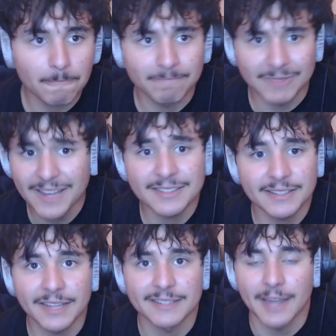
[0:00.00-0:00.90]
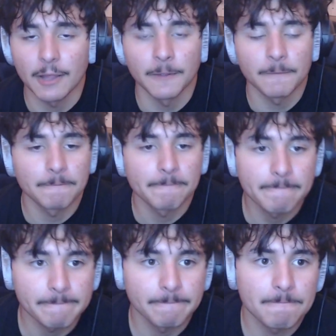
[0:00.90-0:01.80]
Yes, it takes talent,
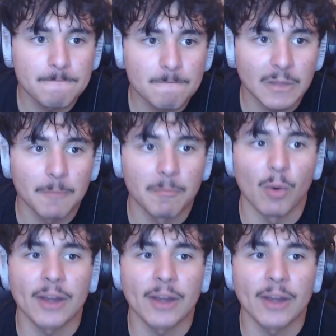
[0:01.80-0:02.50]
but